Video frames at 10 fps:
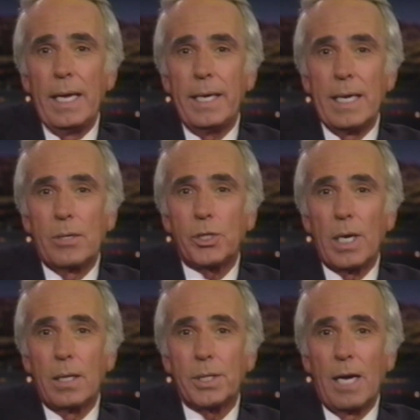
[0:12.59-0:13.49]
He now
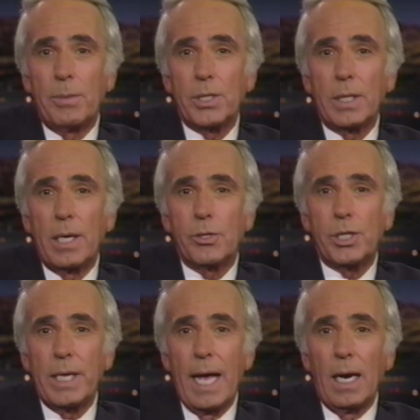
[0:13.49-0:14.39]
stars opposite
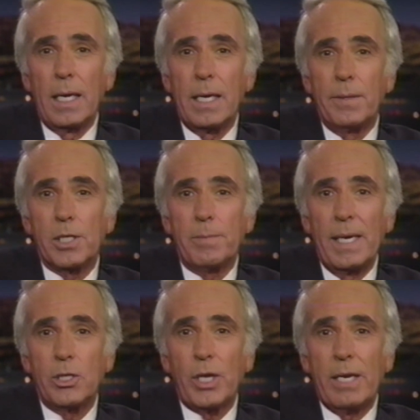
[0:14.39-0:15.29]
Kirstie Alley in the
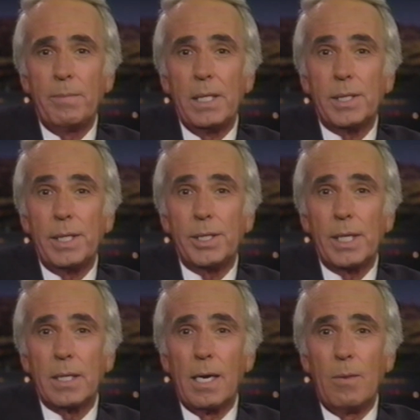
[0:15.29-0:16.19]
smash N B C
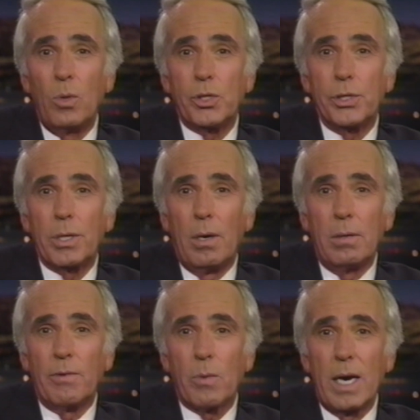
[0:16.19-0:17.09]
sitcom, which is
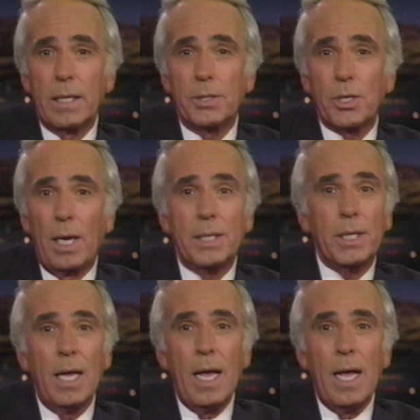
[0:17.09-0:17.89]
called Veronica's Closet.